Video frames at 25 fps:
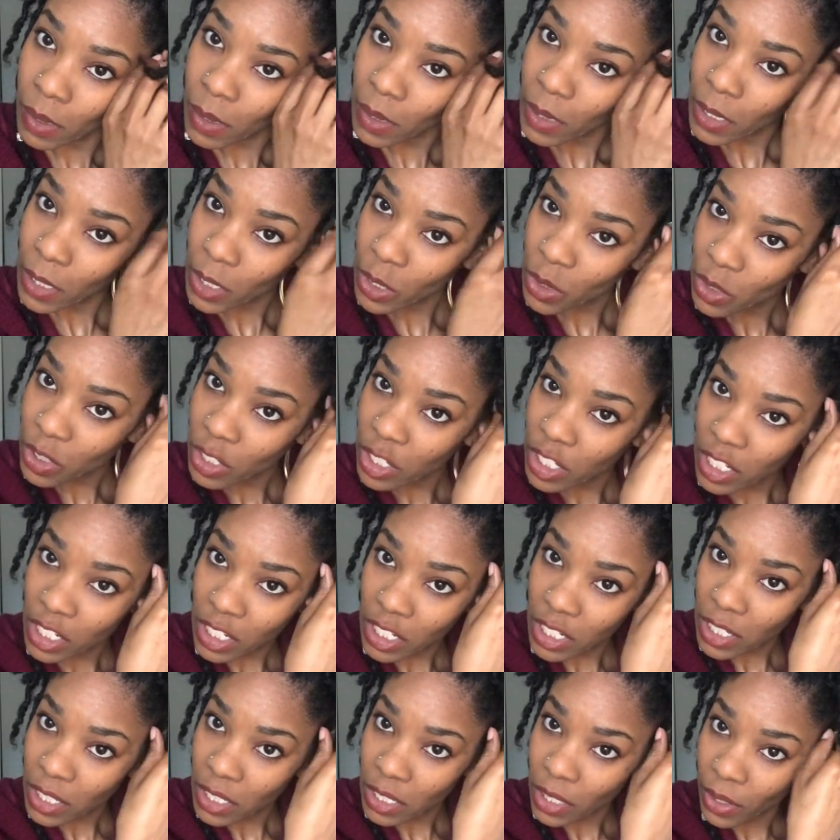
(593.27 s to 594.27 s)
This was
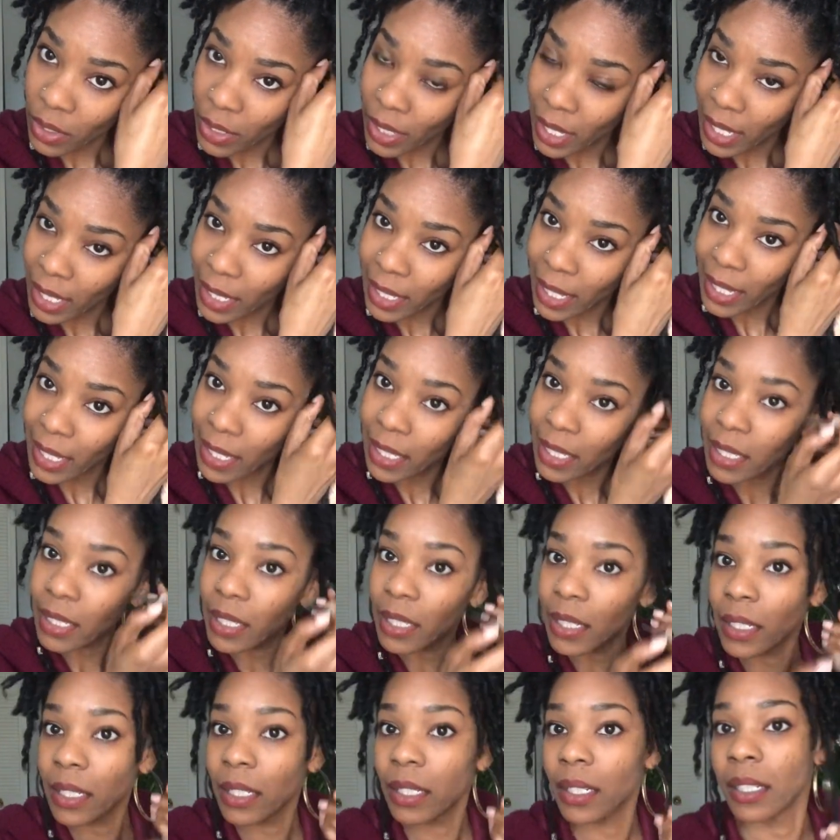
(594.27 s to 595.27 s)
just so that they could
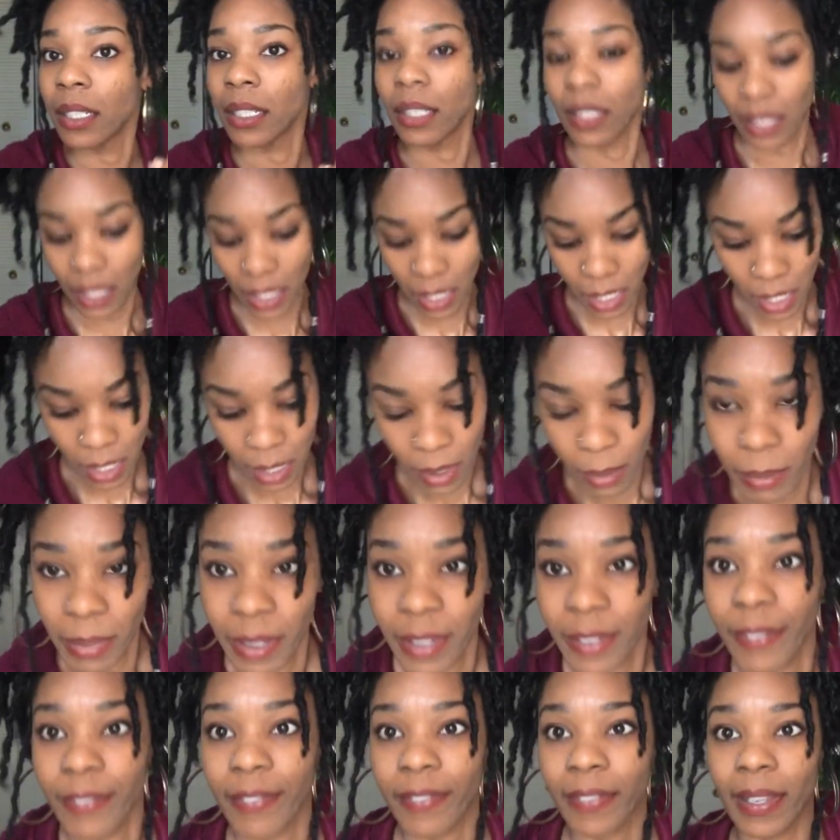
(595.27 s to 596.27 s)
be
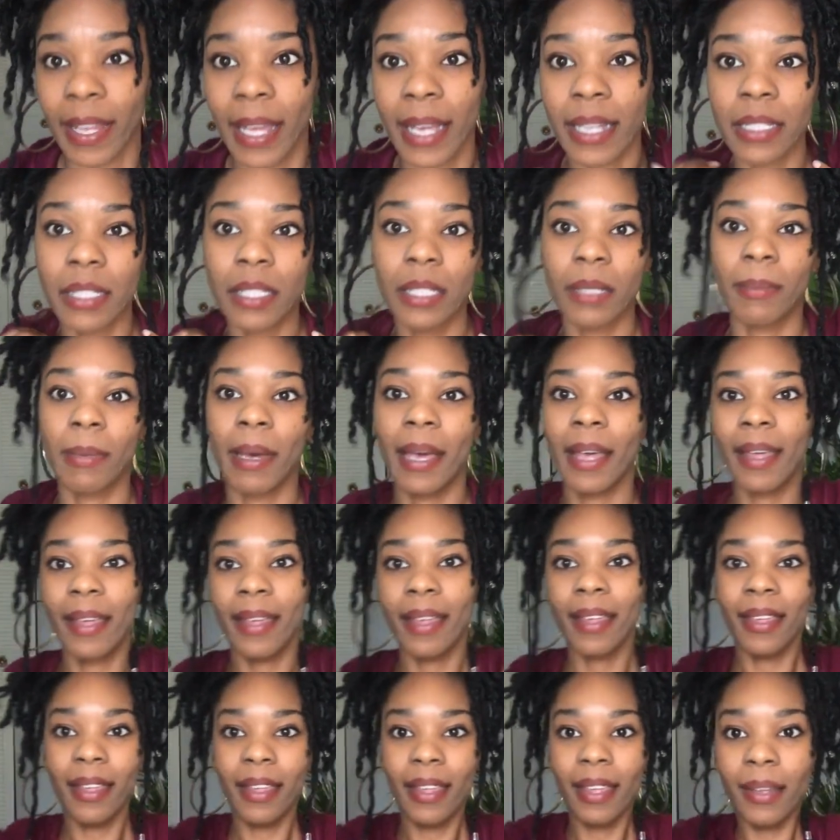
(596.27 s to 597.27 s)
flat to my
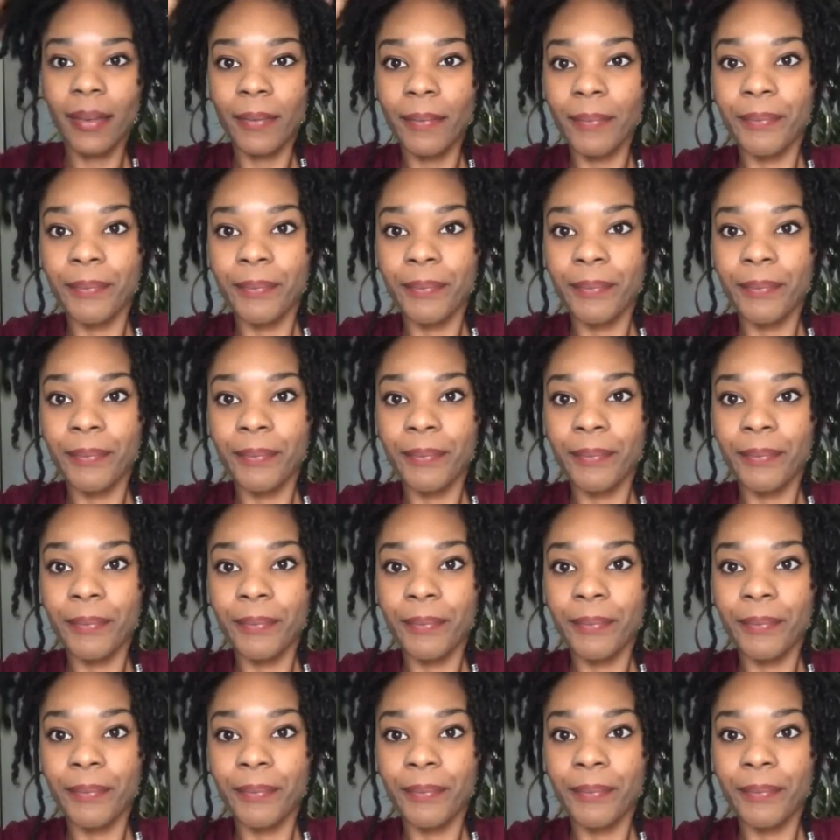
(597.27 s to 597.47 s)
head.